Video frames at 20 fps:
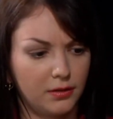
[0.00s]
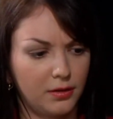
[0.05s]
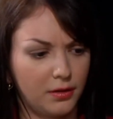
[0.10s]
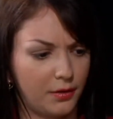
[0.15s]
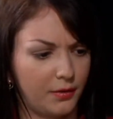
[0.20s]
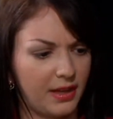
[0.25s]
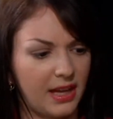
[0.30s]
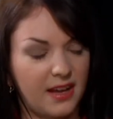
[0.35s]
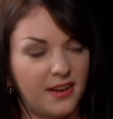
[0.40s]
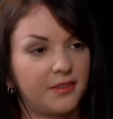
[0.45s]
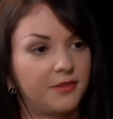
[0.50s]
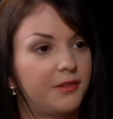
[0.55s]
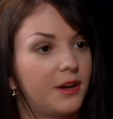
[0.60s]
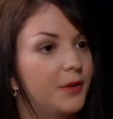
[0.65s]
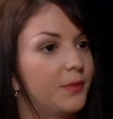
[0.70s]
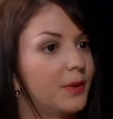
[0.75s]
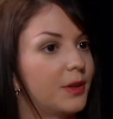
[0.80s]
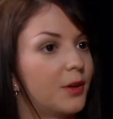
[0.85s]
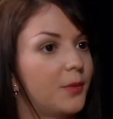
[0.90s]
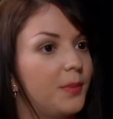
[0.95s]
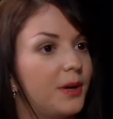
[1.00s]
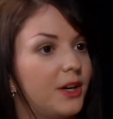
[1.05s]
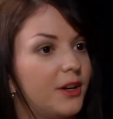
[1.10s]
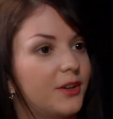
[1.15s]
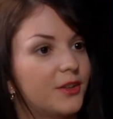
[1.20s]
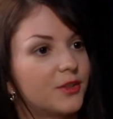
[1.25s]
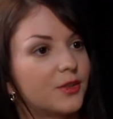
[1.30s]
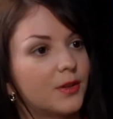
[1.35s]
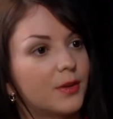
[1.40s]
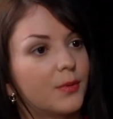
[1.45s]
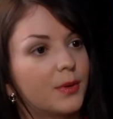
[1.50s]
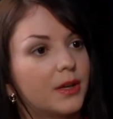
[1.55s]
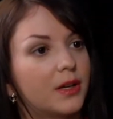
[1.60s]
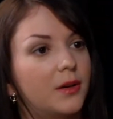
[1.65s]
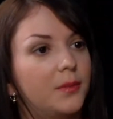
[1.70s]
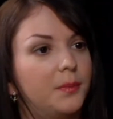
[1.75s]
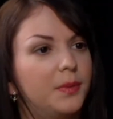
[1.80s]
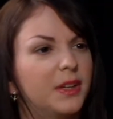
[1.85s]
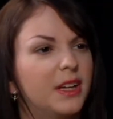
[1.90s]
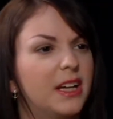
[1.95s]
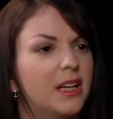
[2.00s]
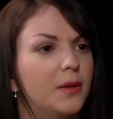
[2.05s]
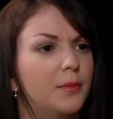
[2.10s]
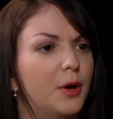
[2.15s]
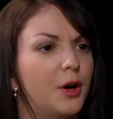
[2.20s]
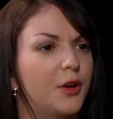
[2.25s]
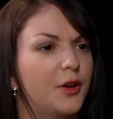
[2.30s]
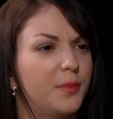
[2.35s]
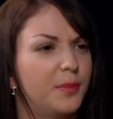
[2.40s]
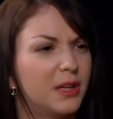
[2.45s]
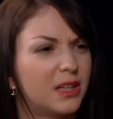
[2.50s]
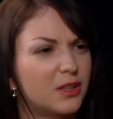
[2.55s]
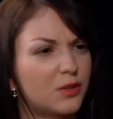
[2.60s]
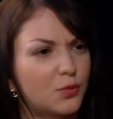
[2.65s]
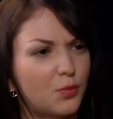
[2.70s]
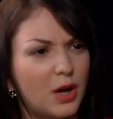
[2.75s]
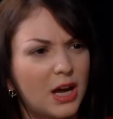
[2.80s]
you know, they had a fight with their parents, so they want to complain about it because,